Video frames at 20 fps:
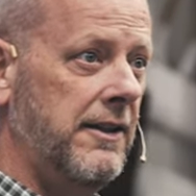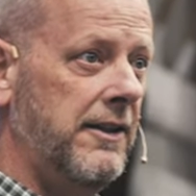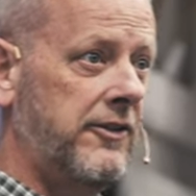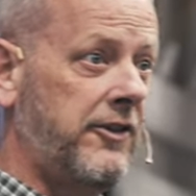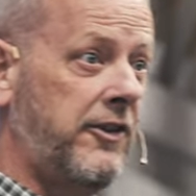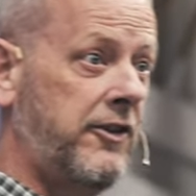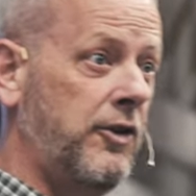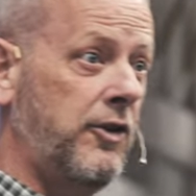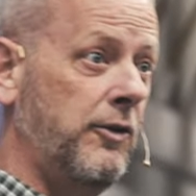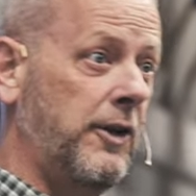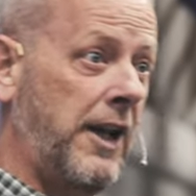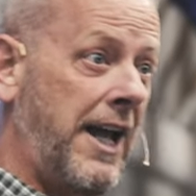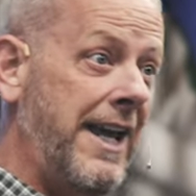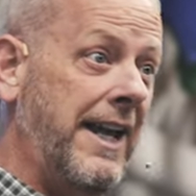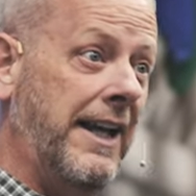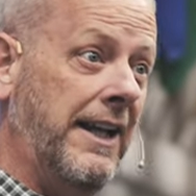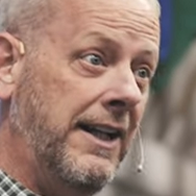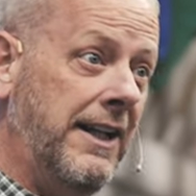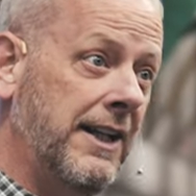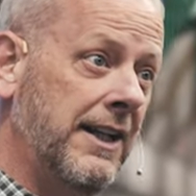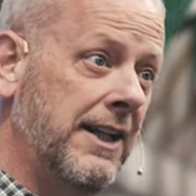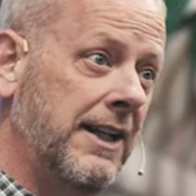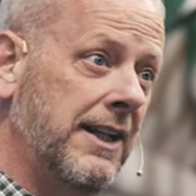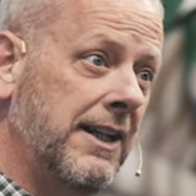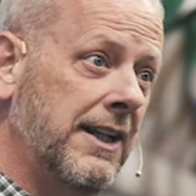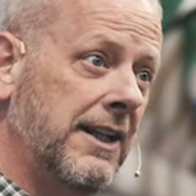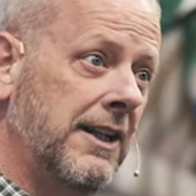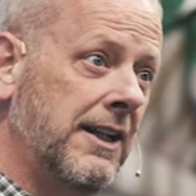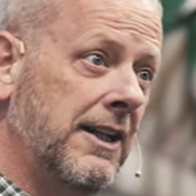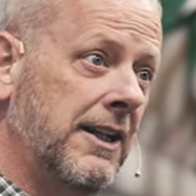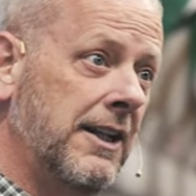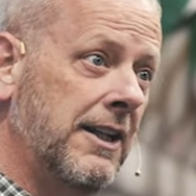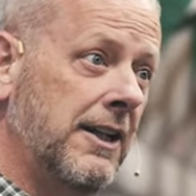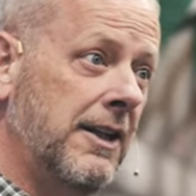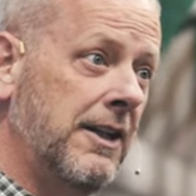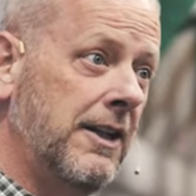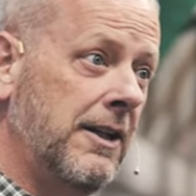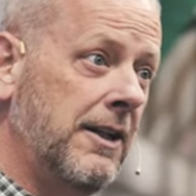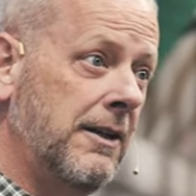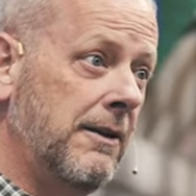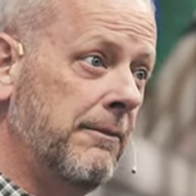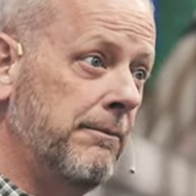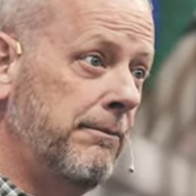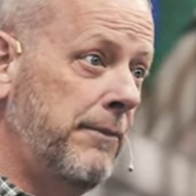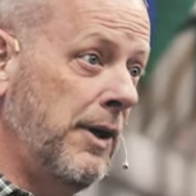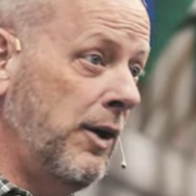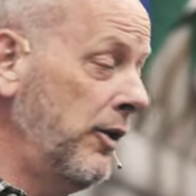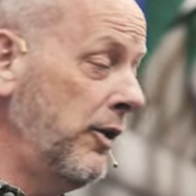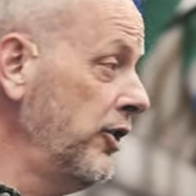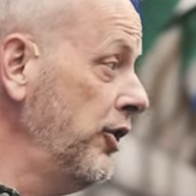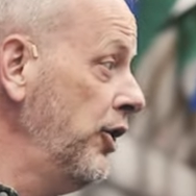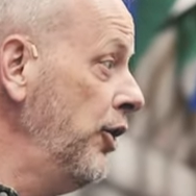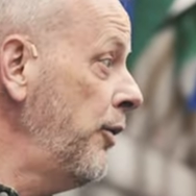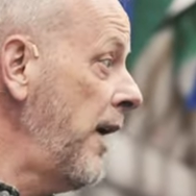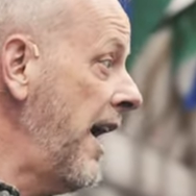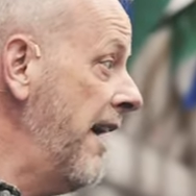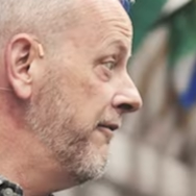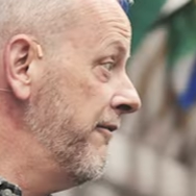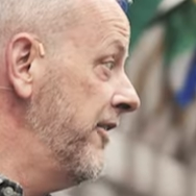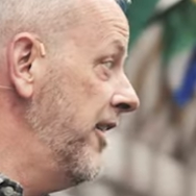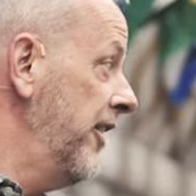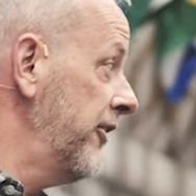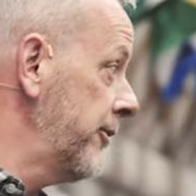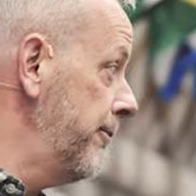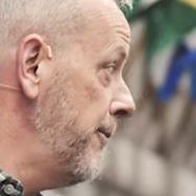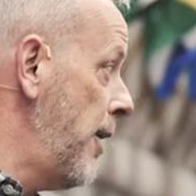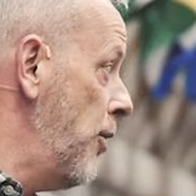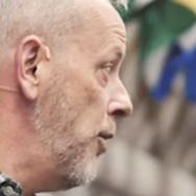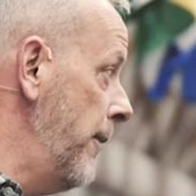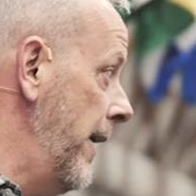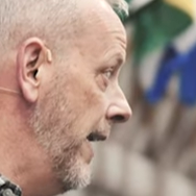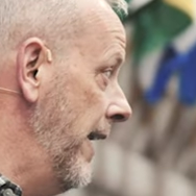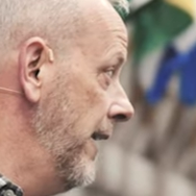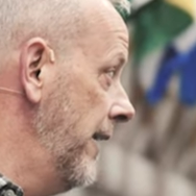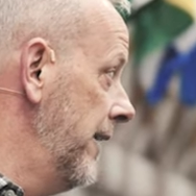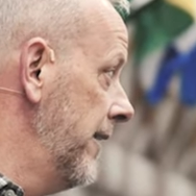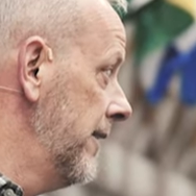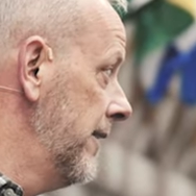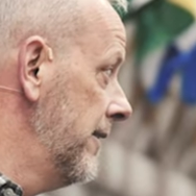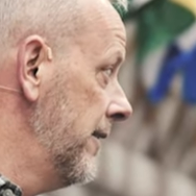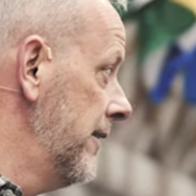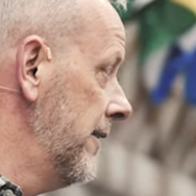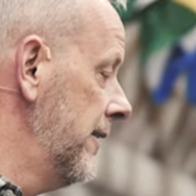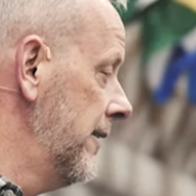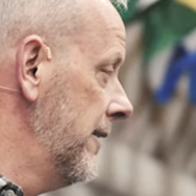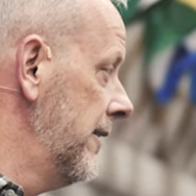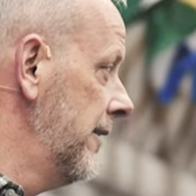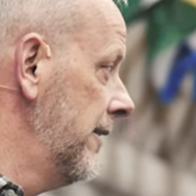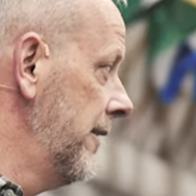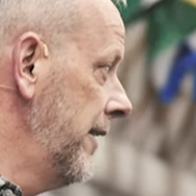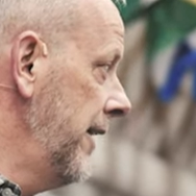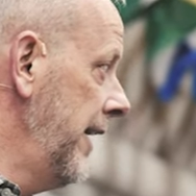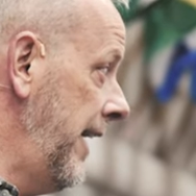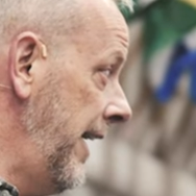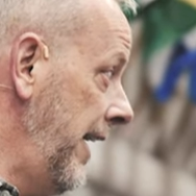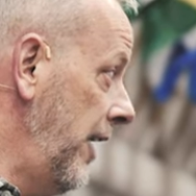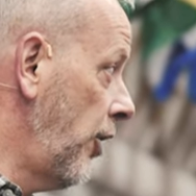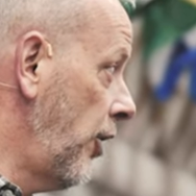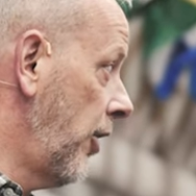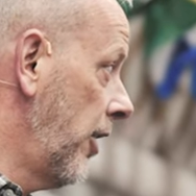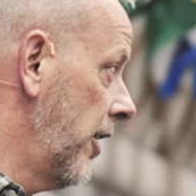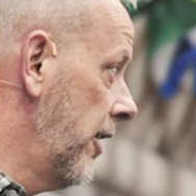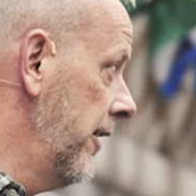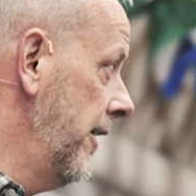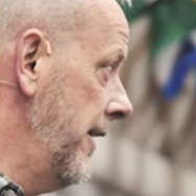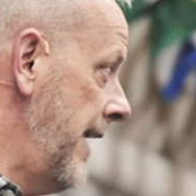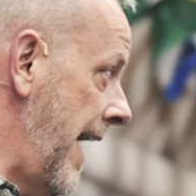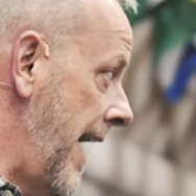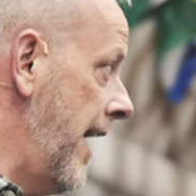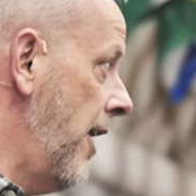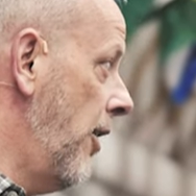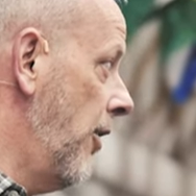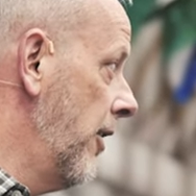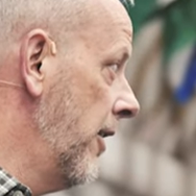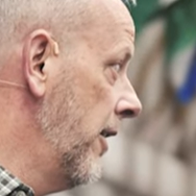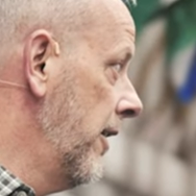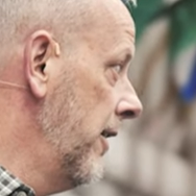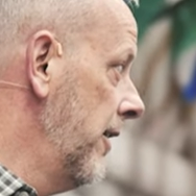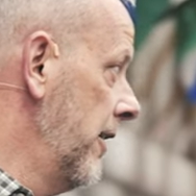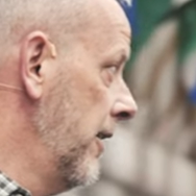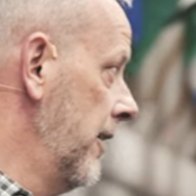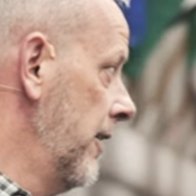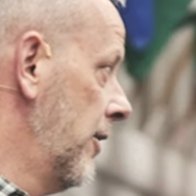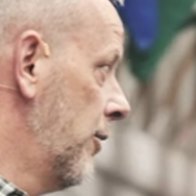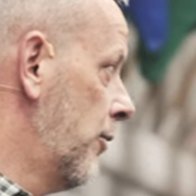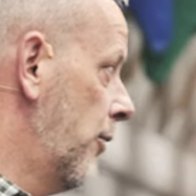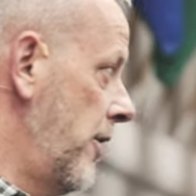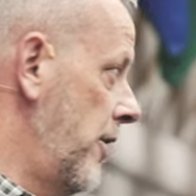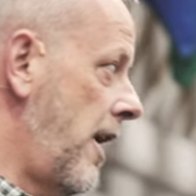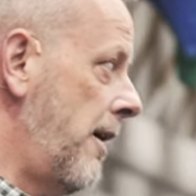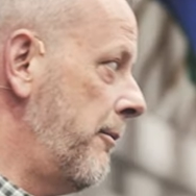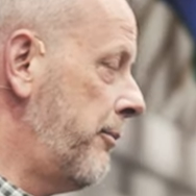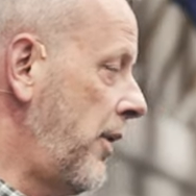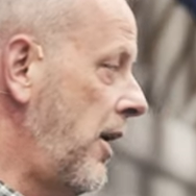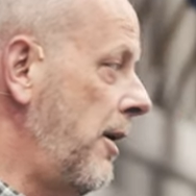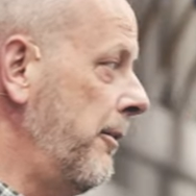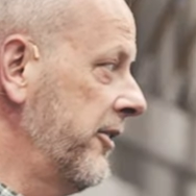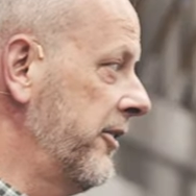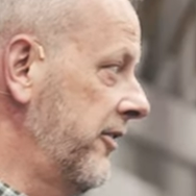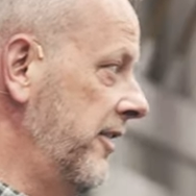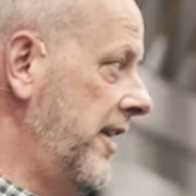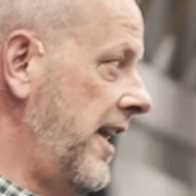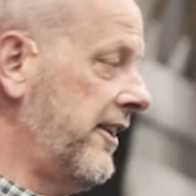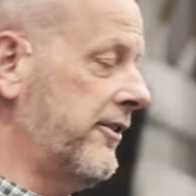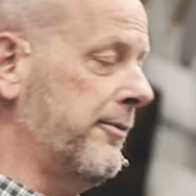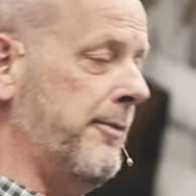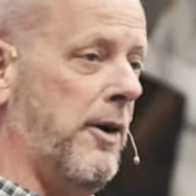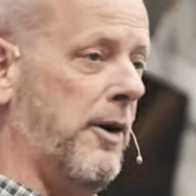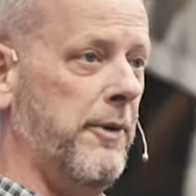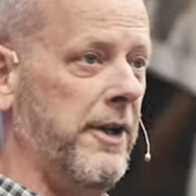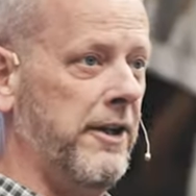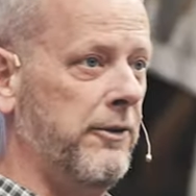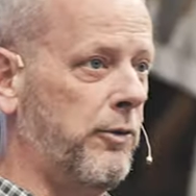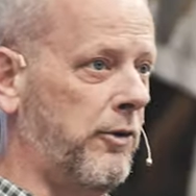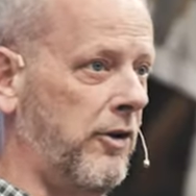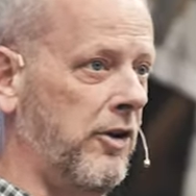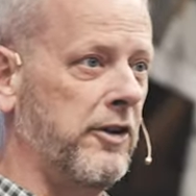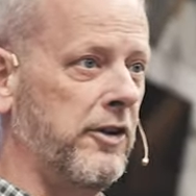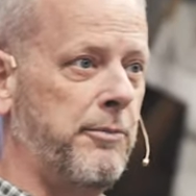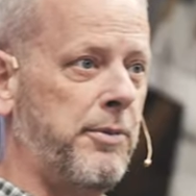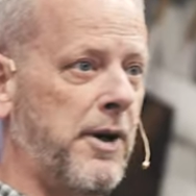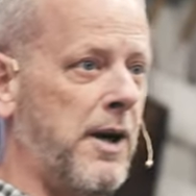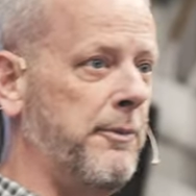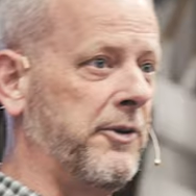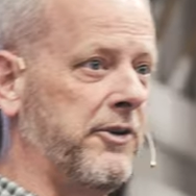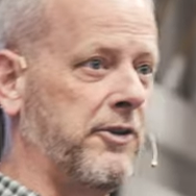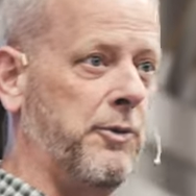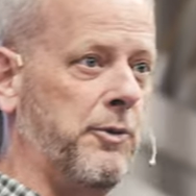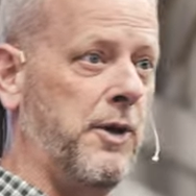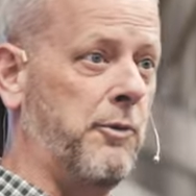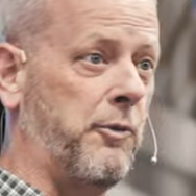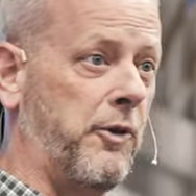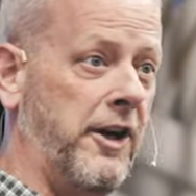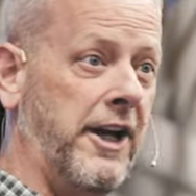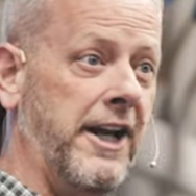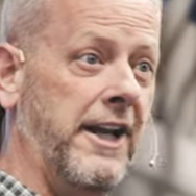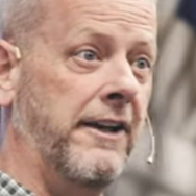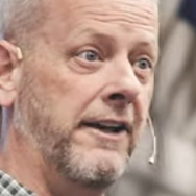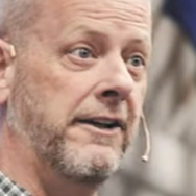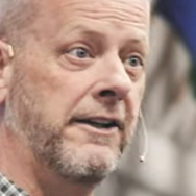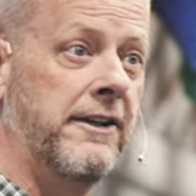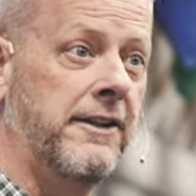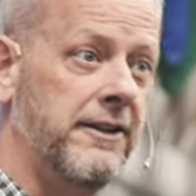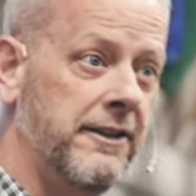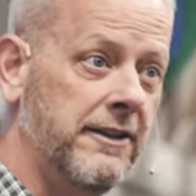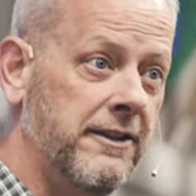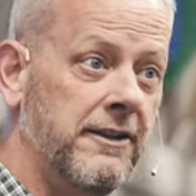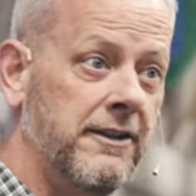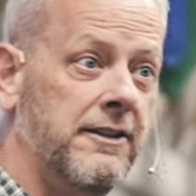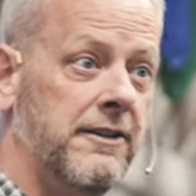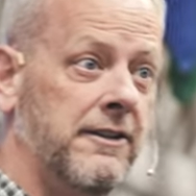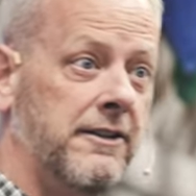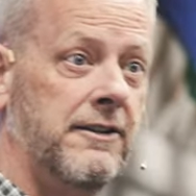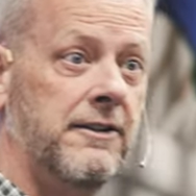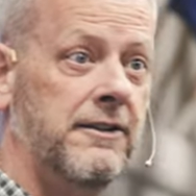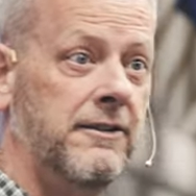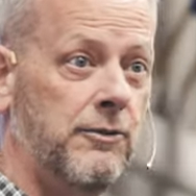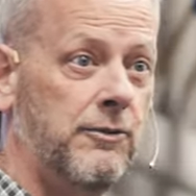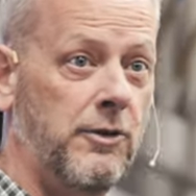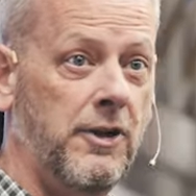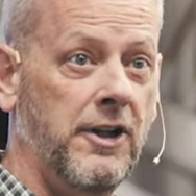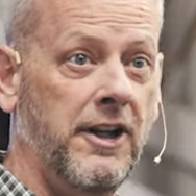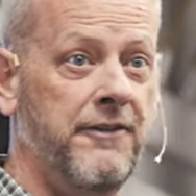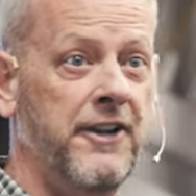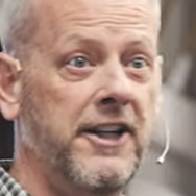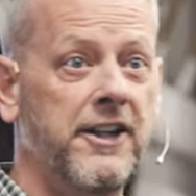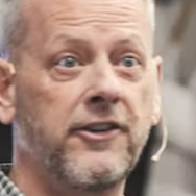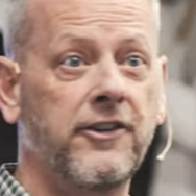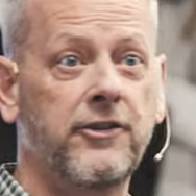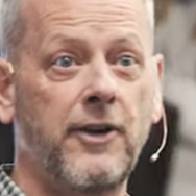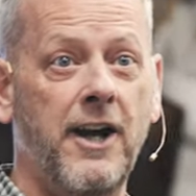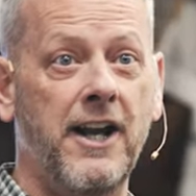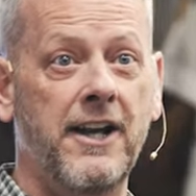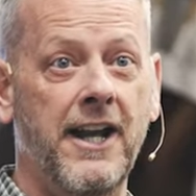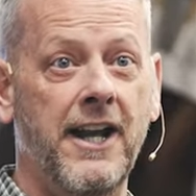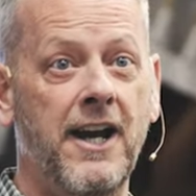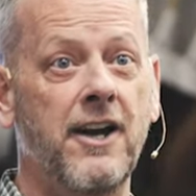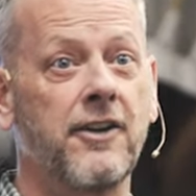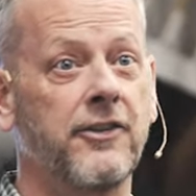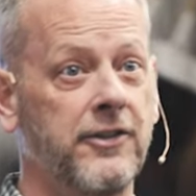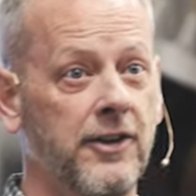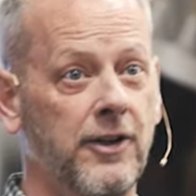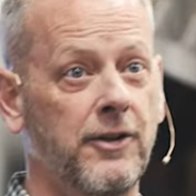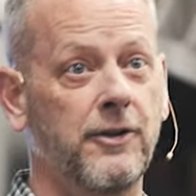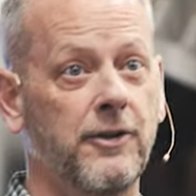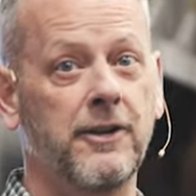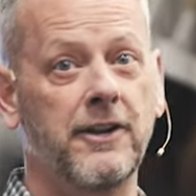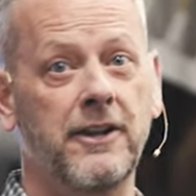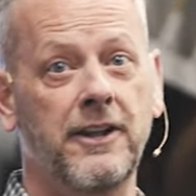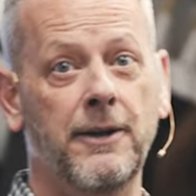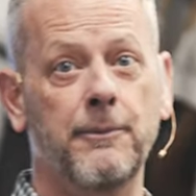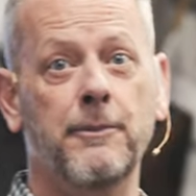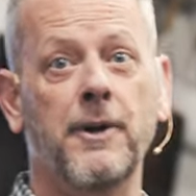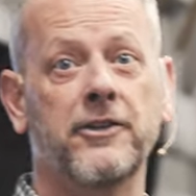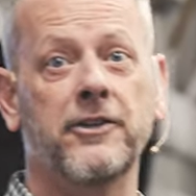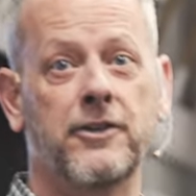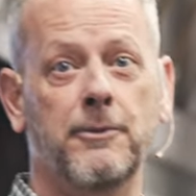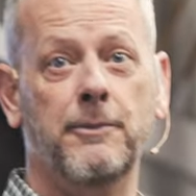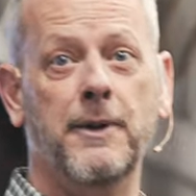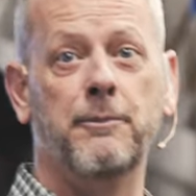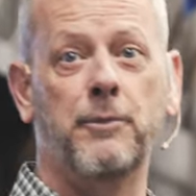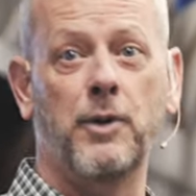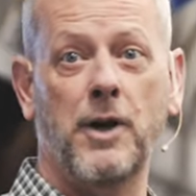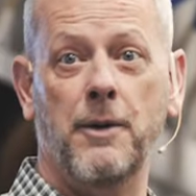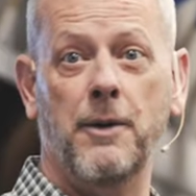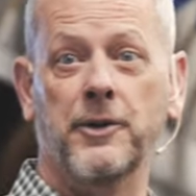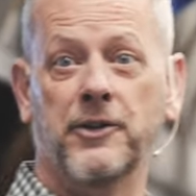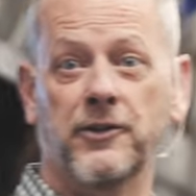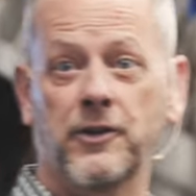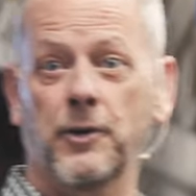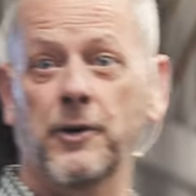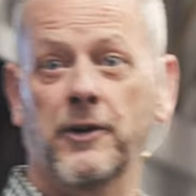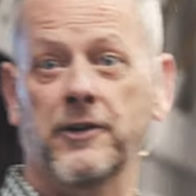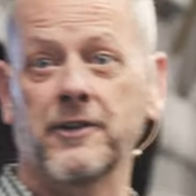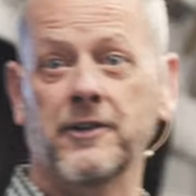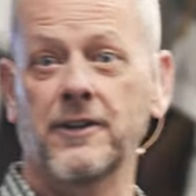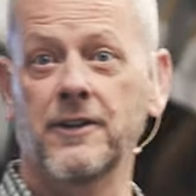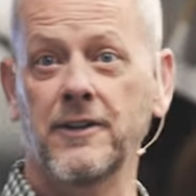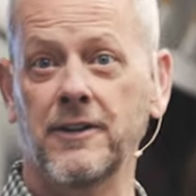it's too late. But you have this moment here, now. We're not promised the next moment, we're only promised the one we're in. We're living this right now, so it must have been promised to us.